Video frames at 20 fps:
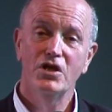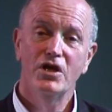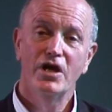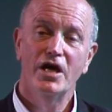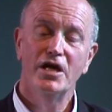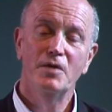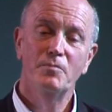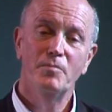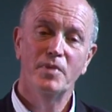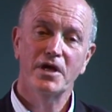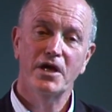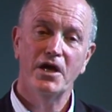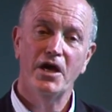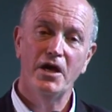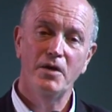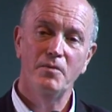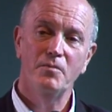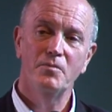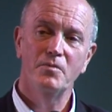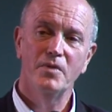And
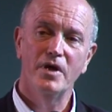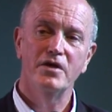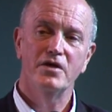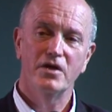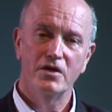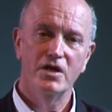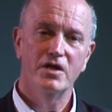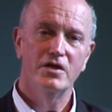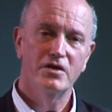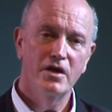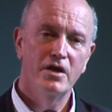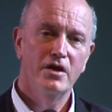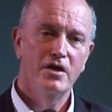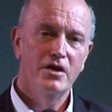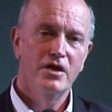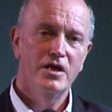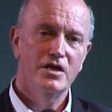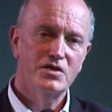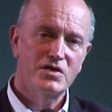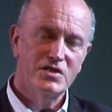
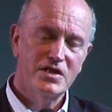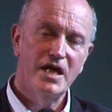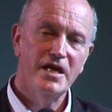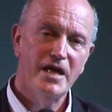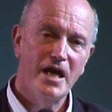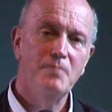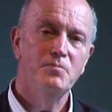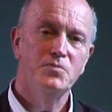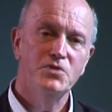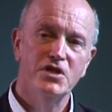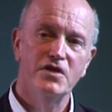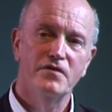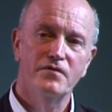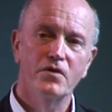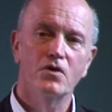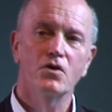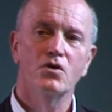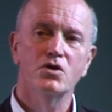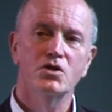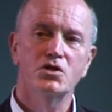it stayed empty for
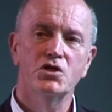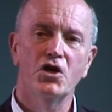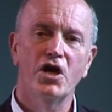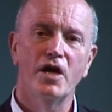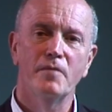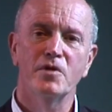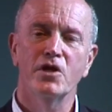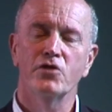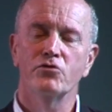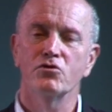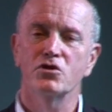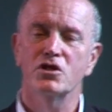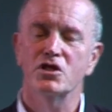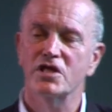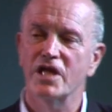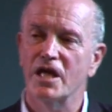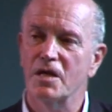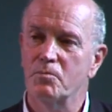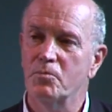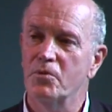a long time. And I thought at
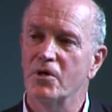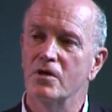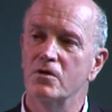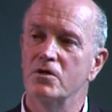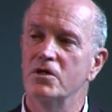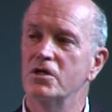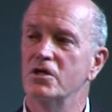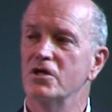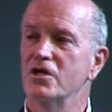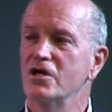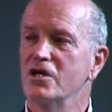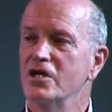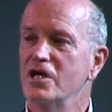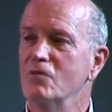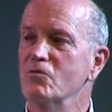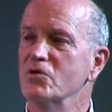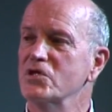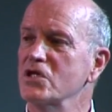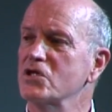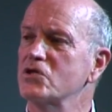that point it
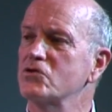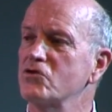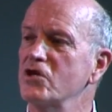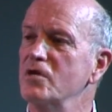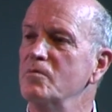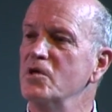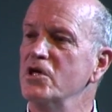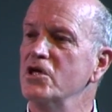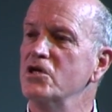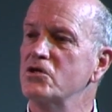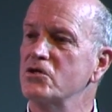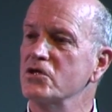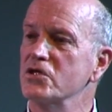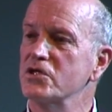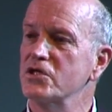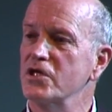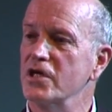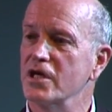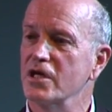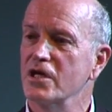was extremely
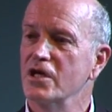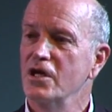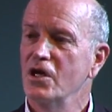interesting.